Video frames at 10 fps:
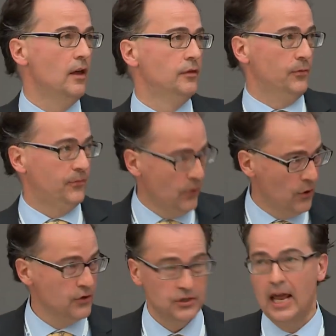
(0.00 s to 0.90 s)
the
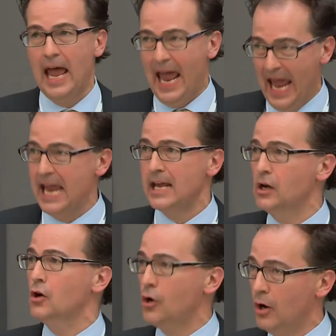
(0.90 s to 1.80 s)
first
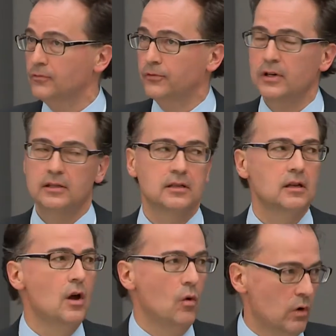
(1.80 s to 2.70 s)
Hague Conference
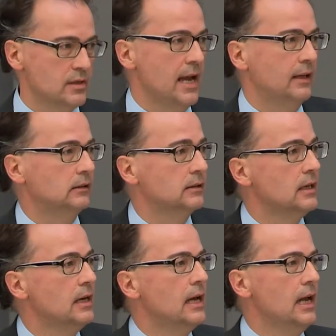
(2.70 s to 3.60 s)
was held
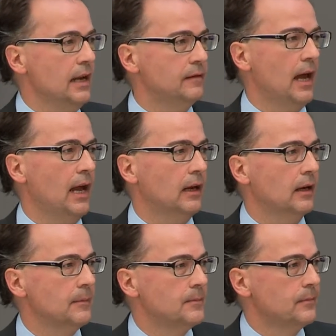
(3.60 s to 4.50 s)
in The Hague.
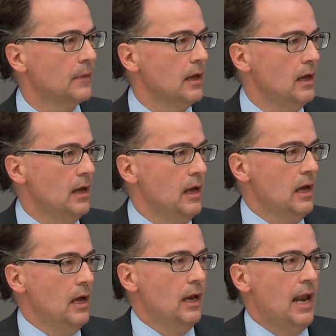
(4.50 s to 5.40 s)

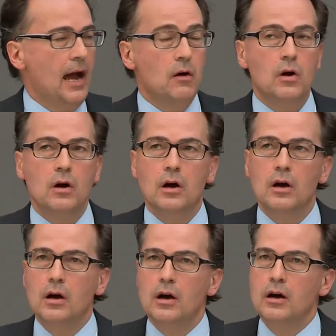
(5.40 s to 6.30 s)
Now,
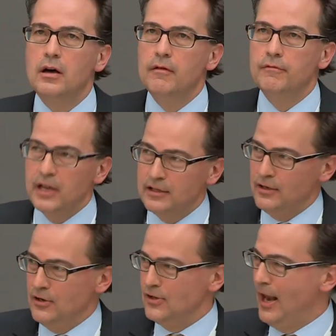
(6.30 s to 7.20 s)

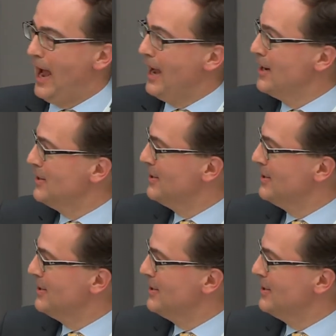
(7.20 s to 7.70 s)
this slide